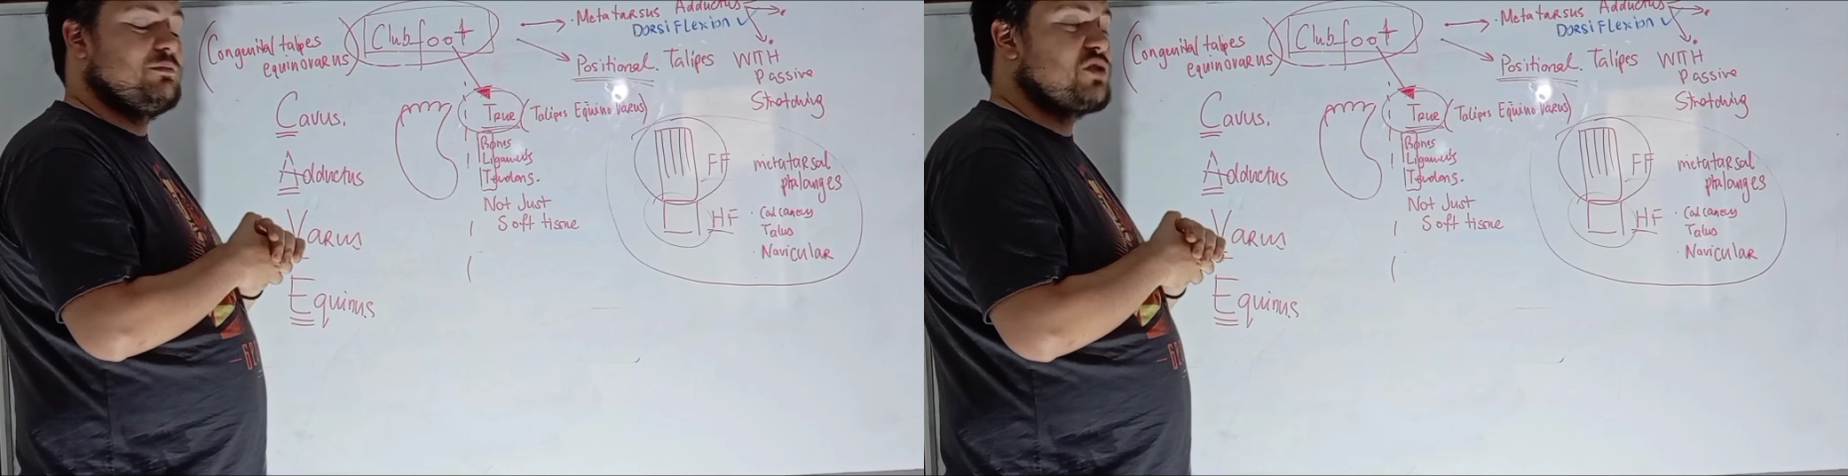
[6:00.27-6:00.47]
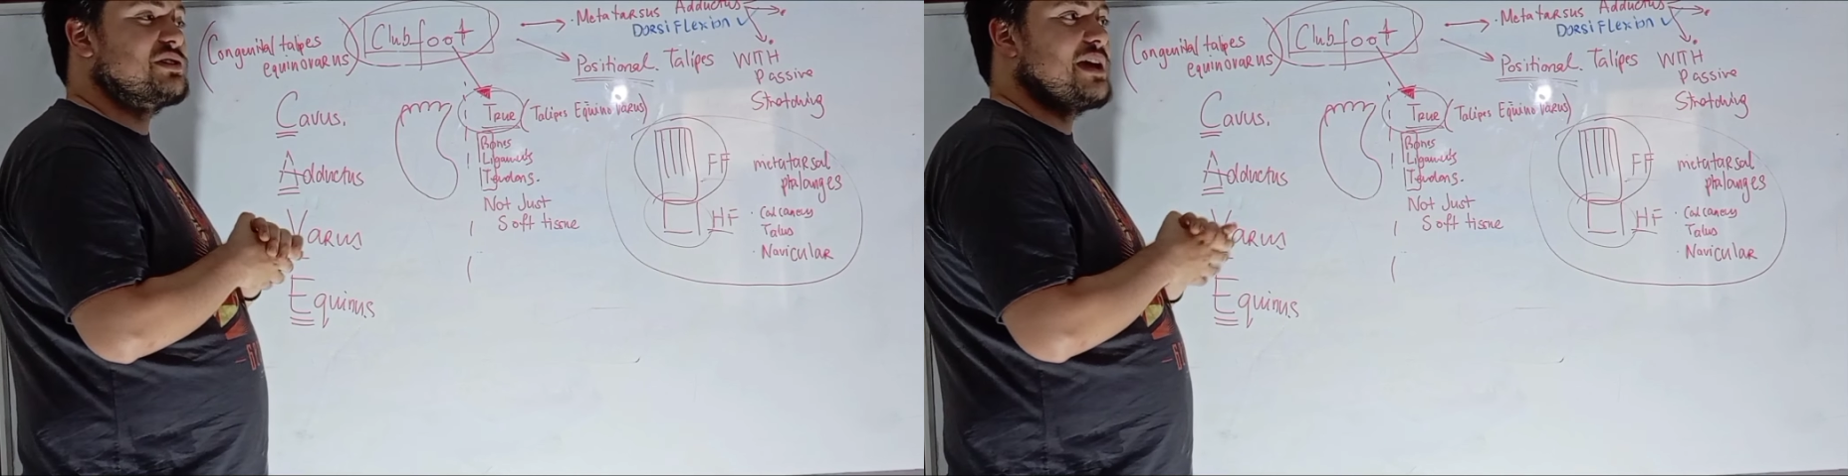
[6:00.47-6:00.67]

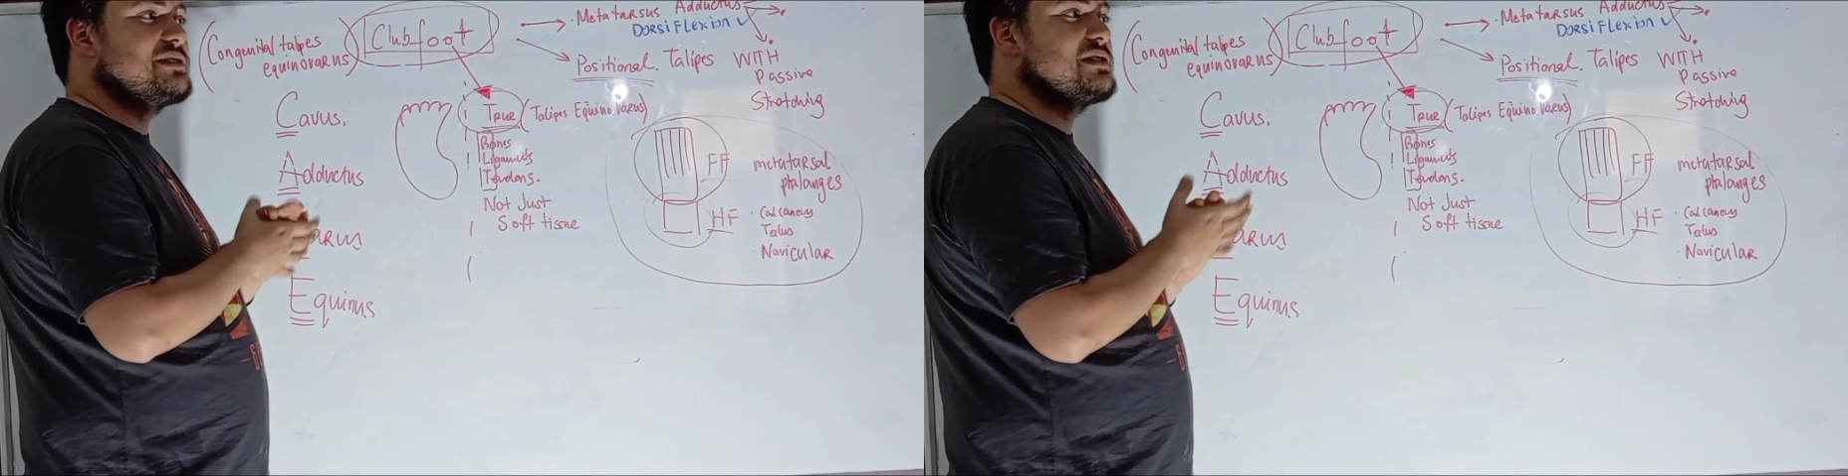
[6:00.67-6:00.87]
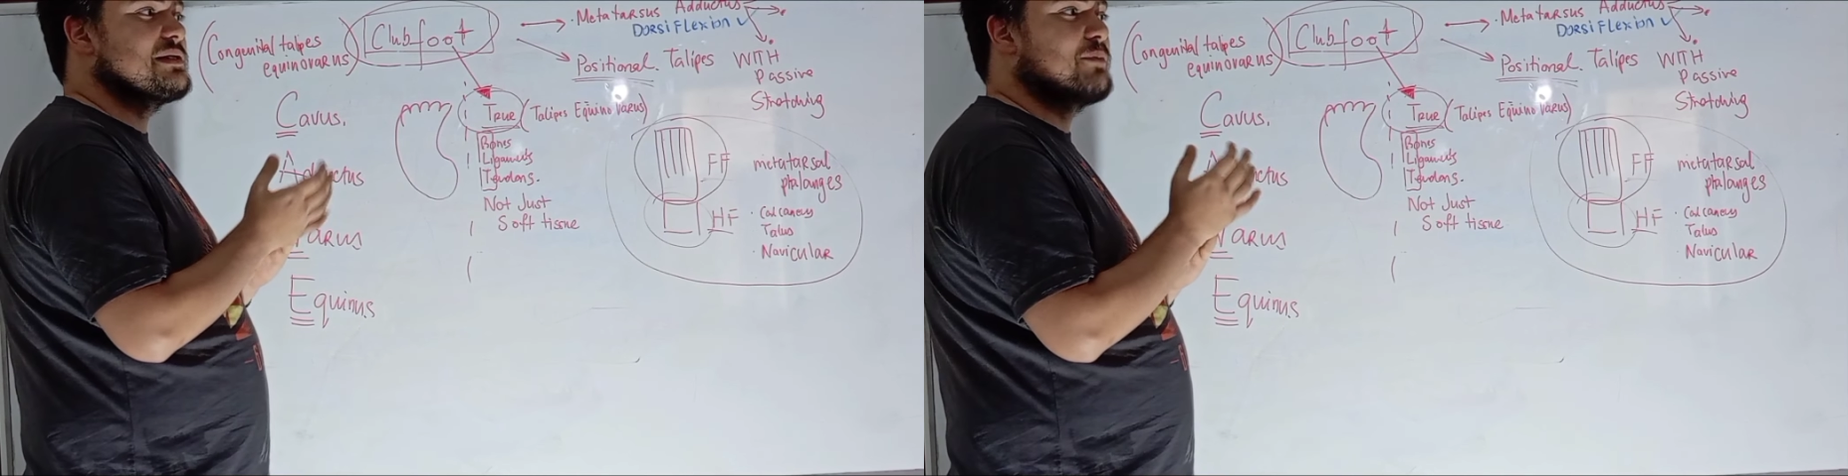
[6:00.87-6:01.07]
in most
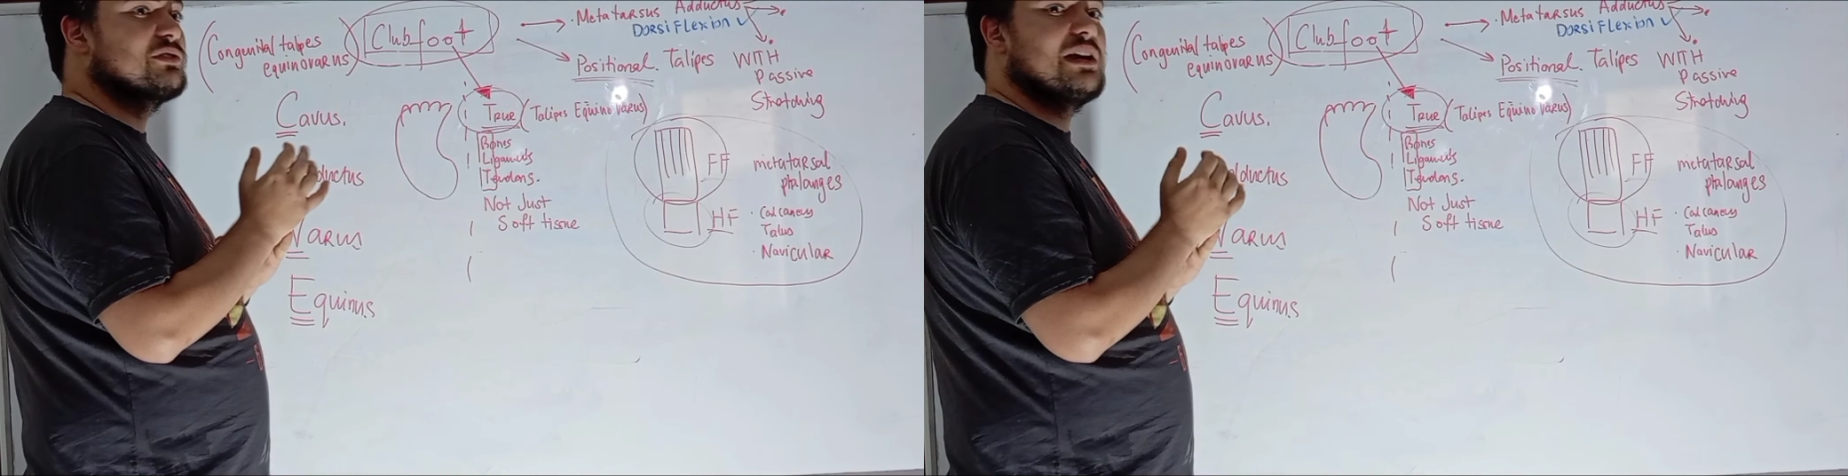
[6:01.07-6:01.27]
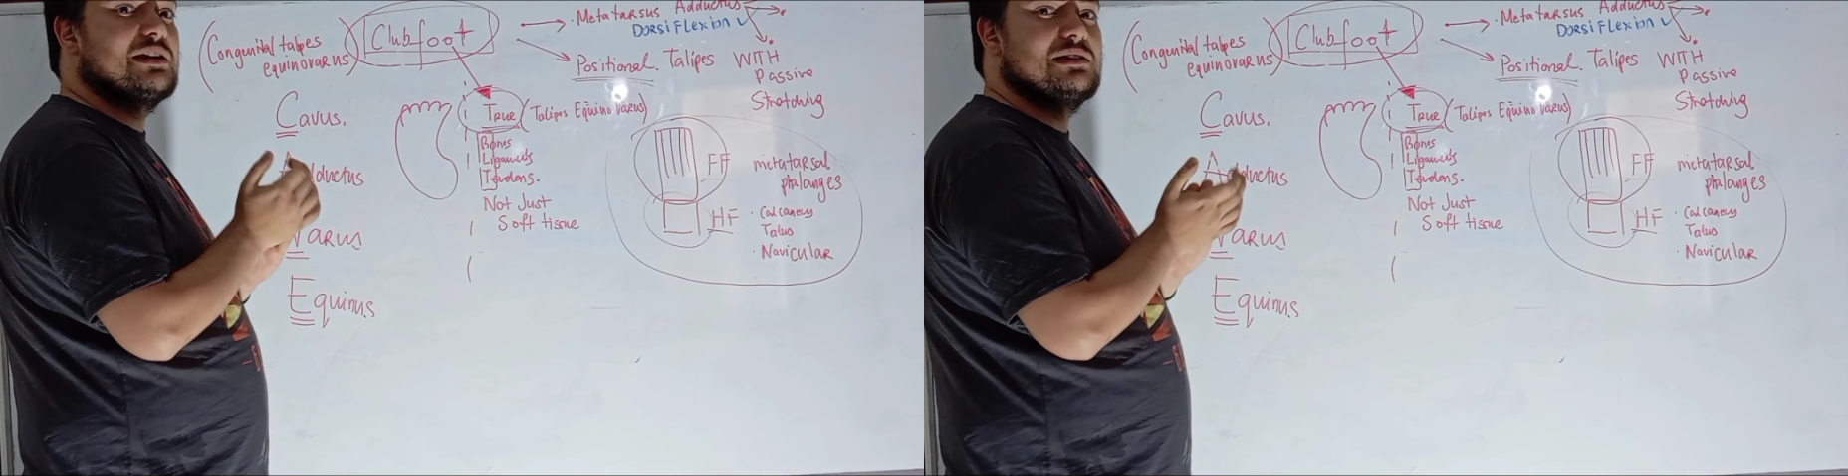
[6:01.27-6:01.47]
cases,
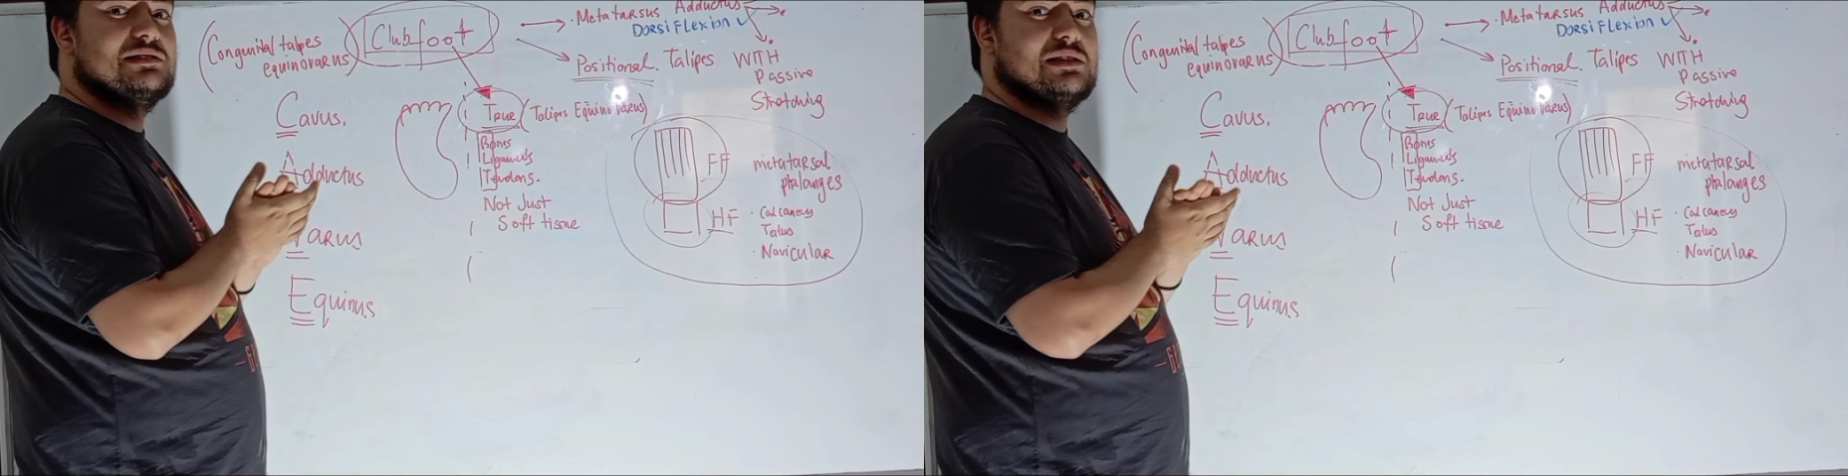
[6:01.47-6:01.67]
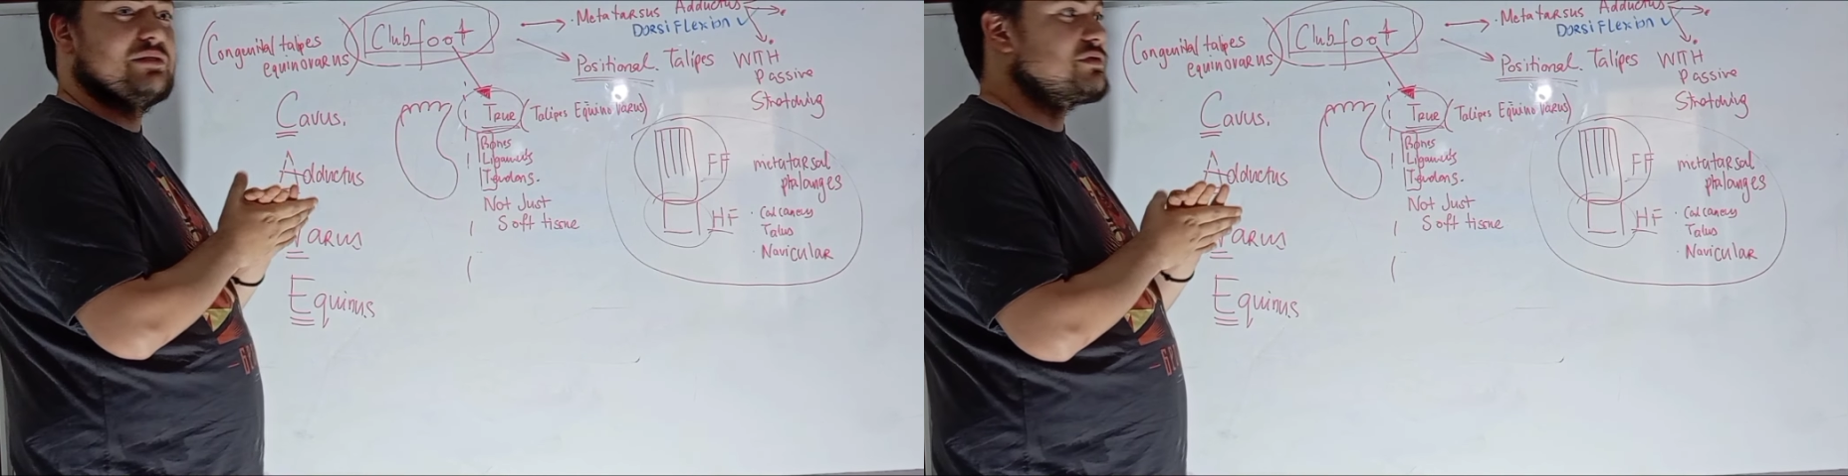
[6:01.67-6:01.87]

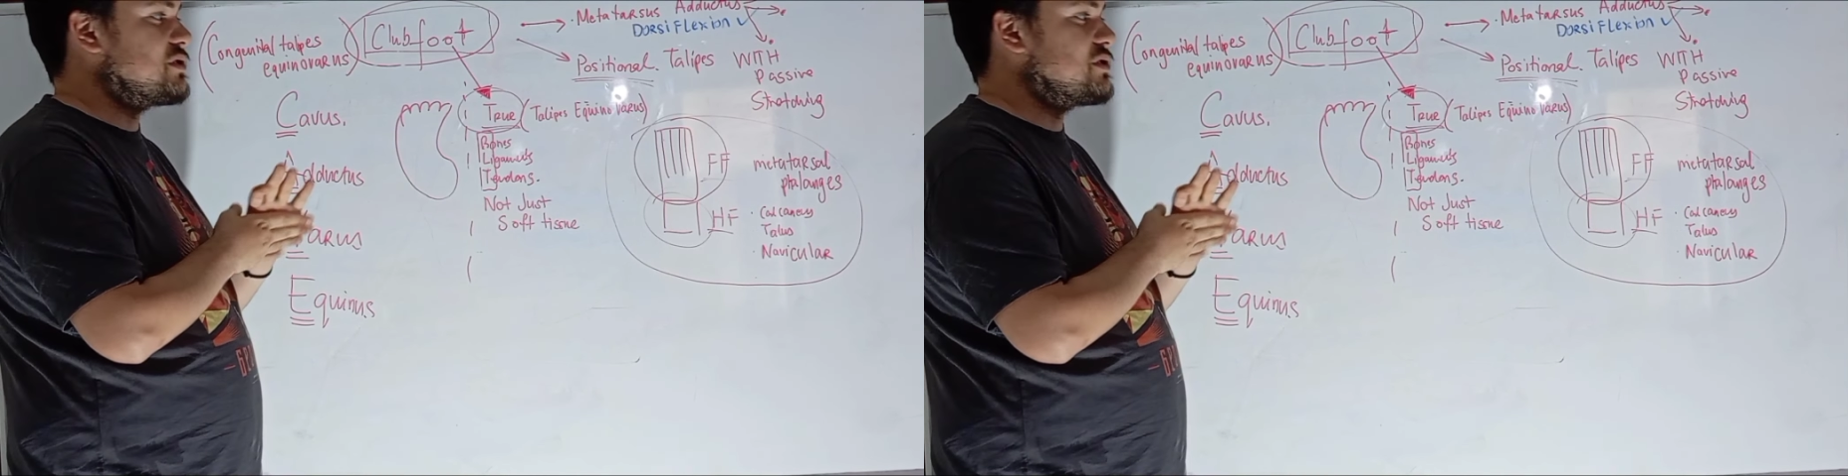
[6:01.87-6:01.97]
spontaneously